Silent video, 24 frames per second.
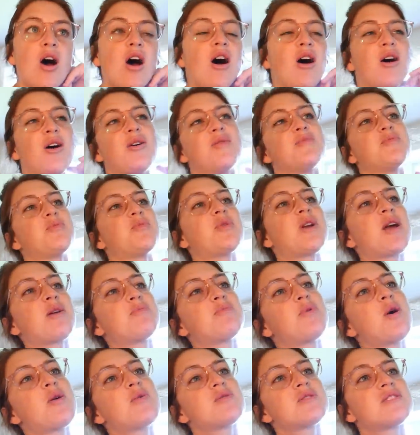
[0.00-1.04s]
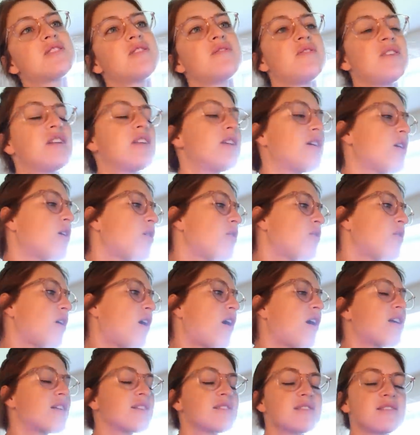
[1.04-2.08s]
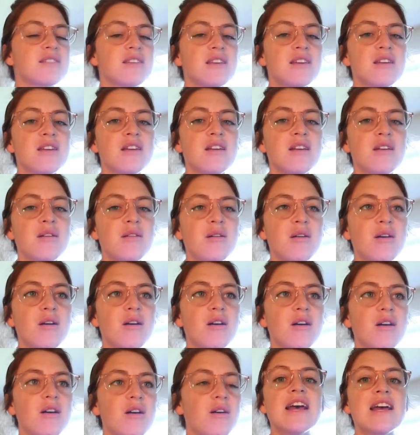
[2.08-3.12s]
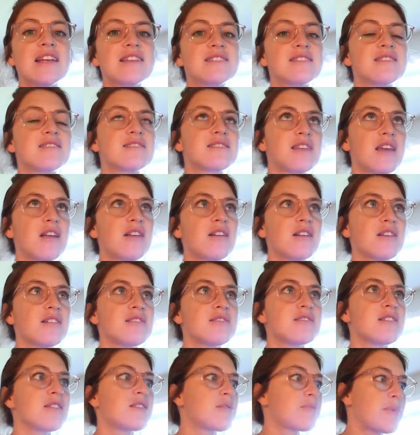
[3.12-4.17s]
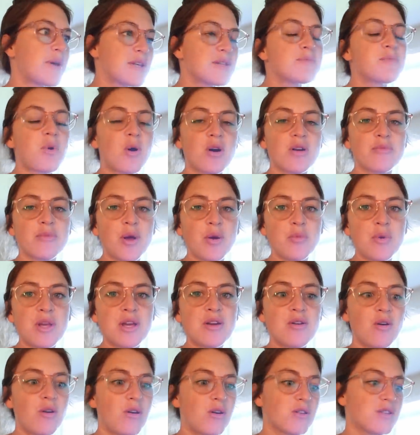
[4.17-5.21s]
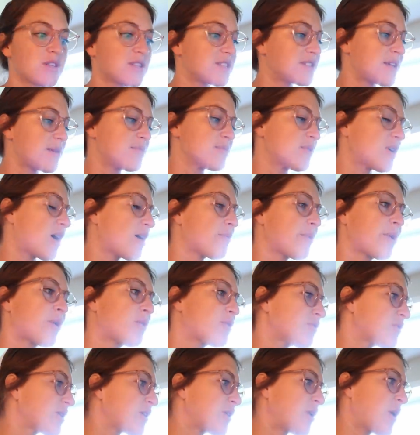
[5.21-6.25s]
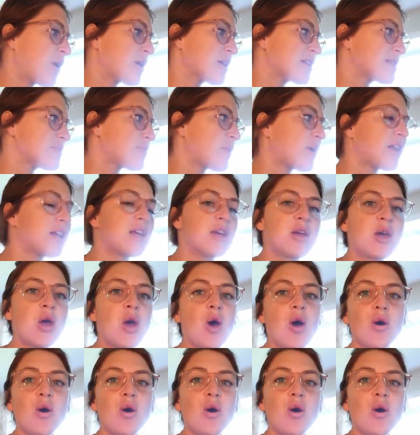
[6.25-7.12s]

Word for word: When I post a video, honestly, it's the scariest and the best part of my week all at the same time. I don't really know how to explain it.